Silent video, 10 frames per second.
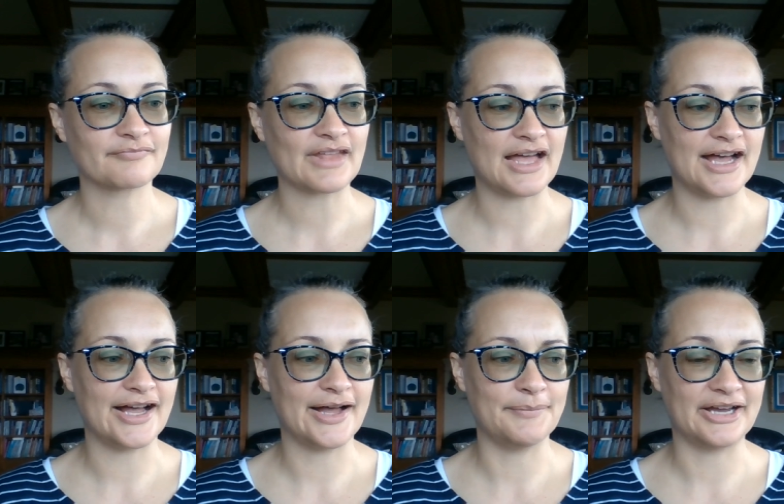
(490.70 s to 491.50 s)

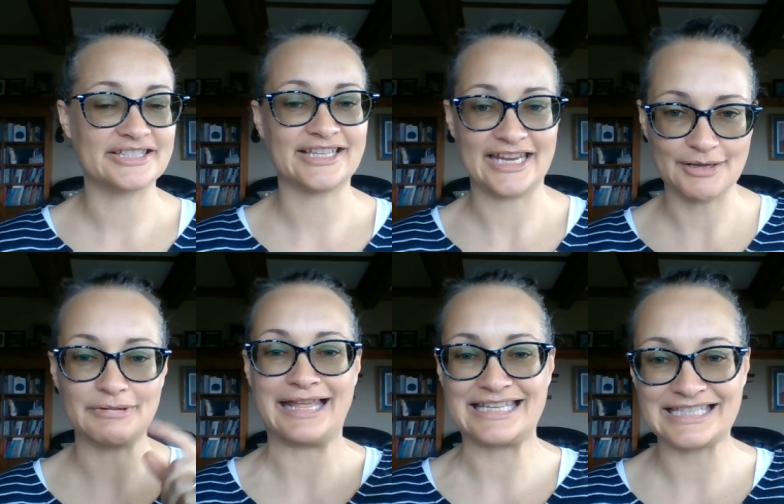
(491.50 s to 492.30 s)
Um, I stayed up
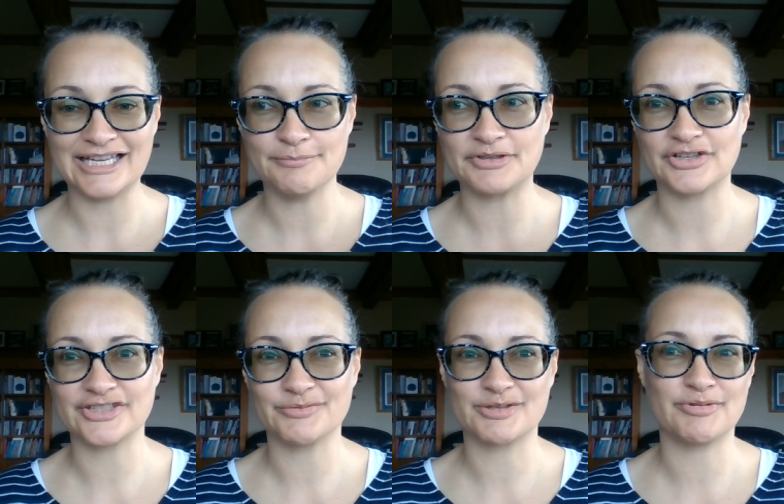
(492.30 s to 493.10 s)
later because I
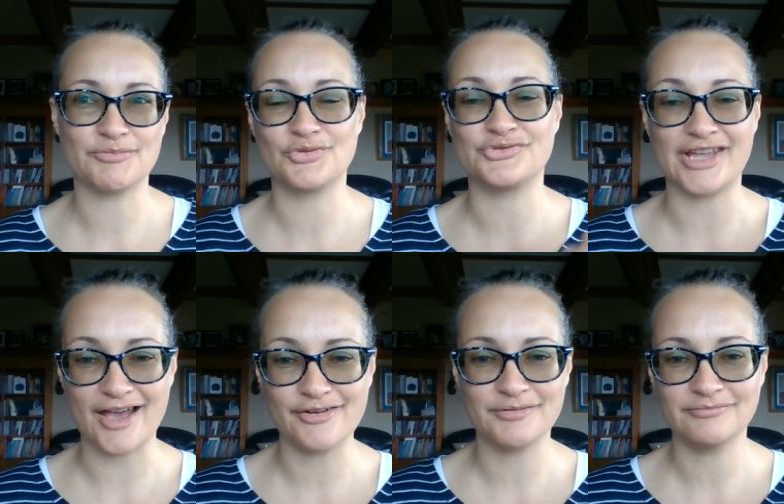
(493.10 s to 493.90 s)
was a bit more
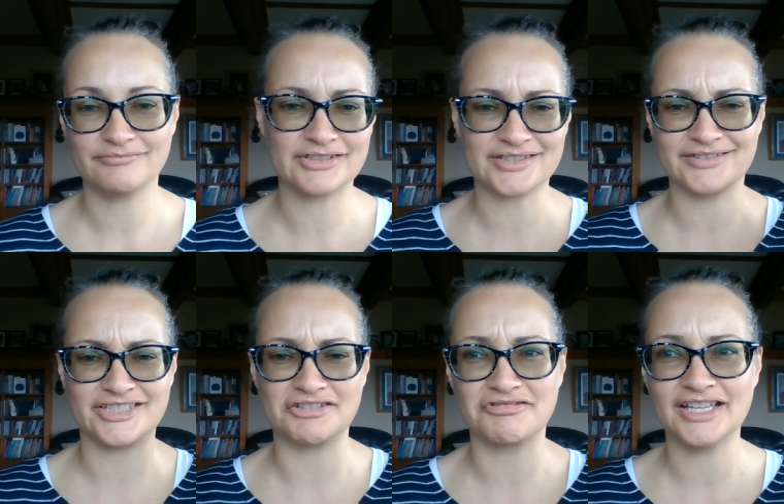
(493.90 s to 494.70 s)
down, just
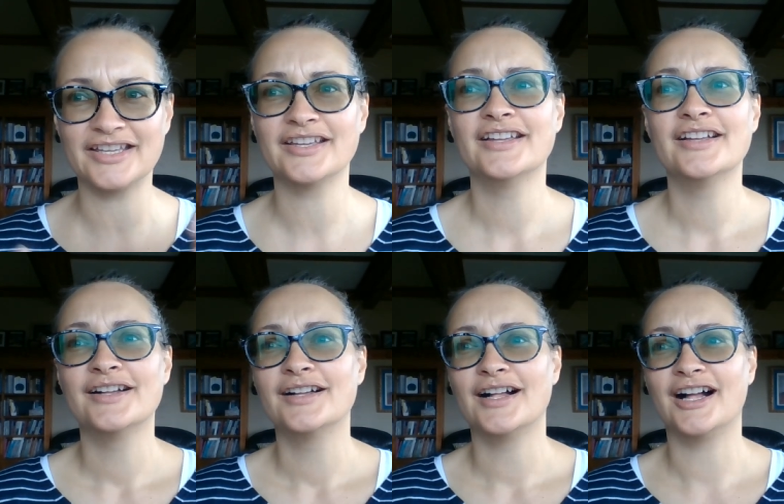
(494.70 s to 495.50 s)
generally.
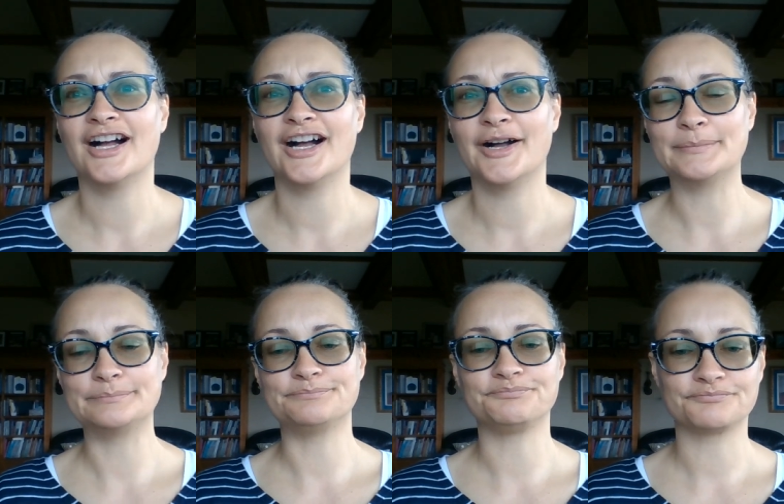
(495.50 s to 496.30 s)

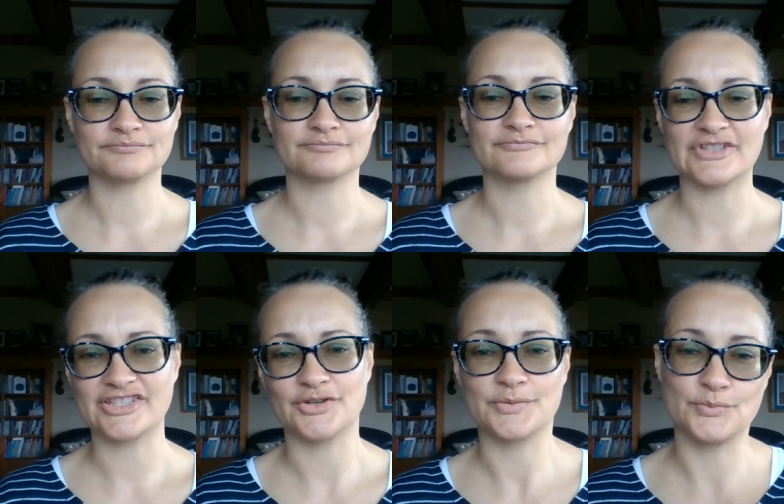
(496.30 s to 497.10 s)
Um,
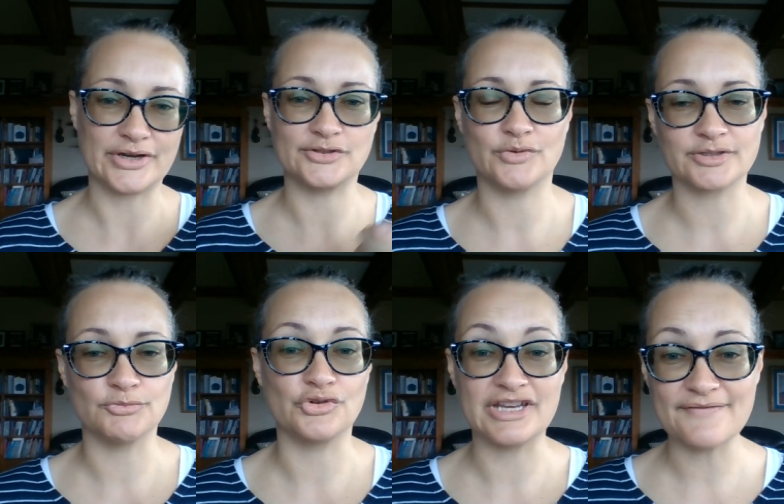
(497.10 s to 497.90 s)
so I was wanting to watch
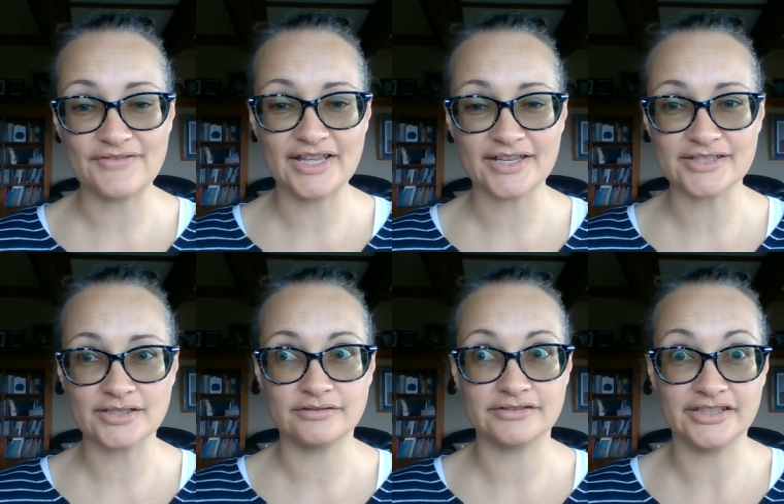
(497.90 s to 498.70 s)
more Netflix.
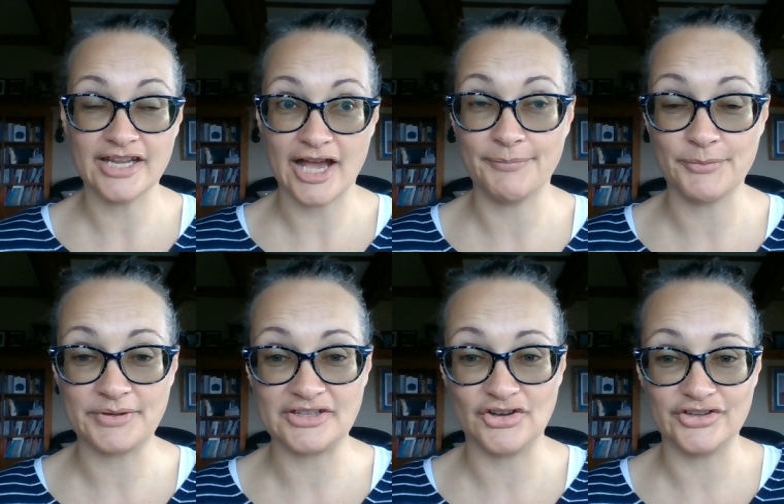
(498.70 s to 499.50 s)
Oh, it didn't help that we
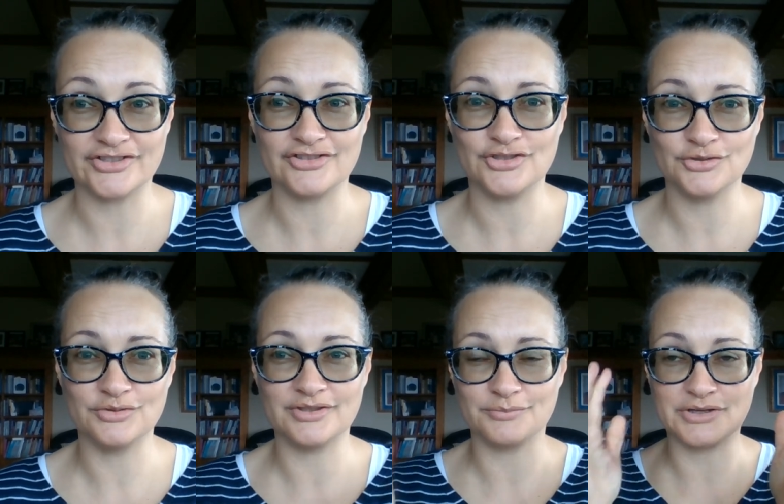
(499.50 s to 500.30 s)
got new
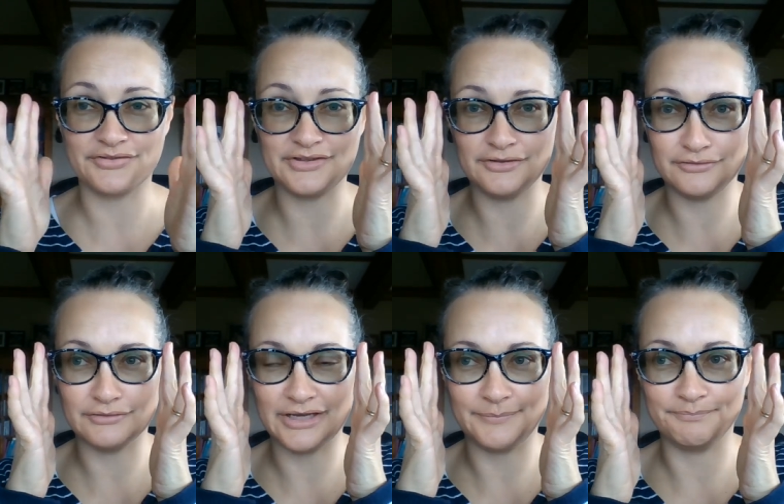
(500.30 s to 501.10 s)
we got new
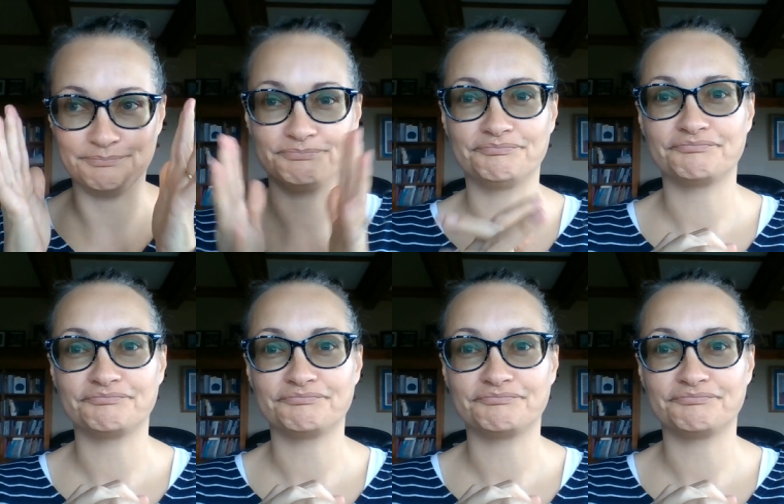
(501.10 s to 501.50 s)
um,